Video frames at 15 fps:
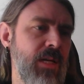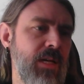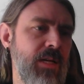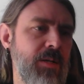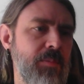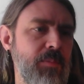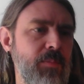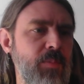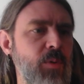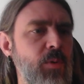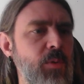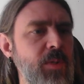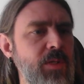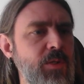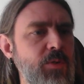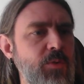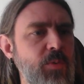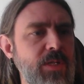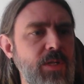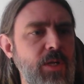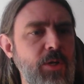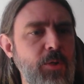But what we can do is we
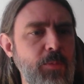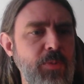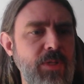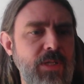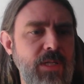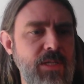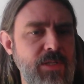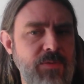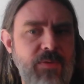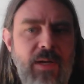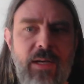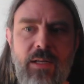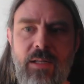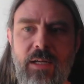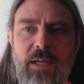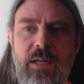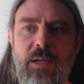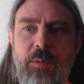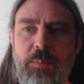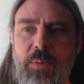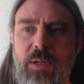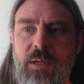can open this file
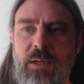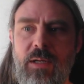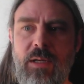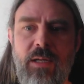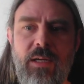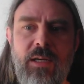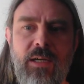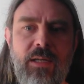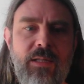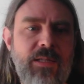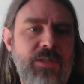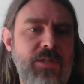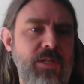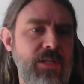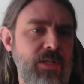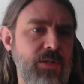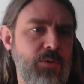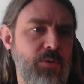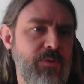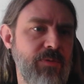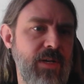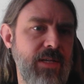up, this
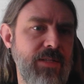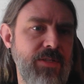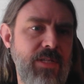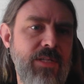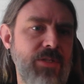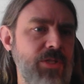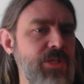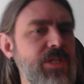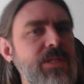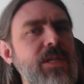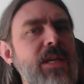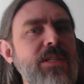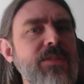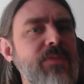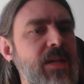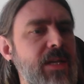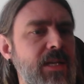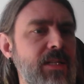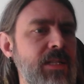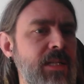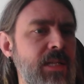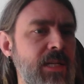gitignore file, and see it's just a text
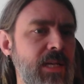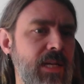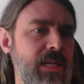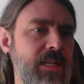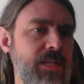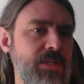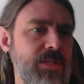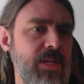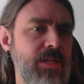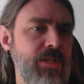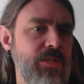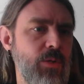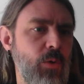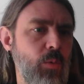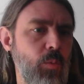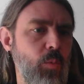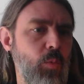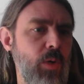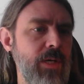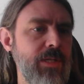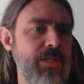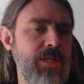file, and it says
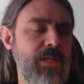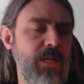what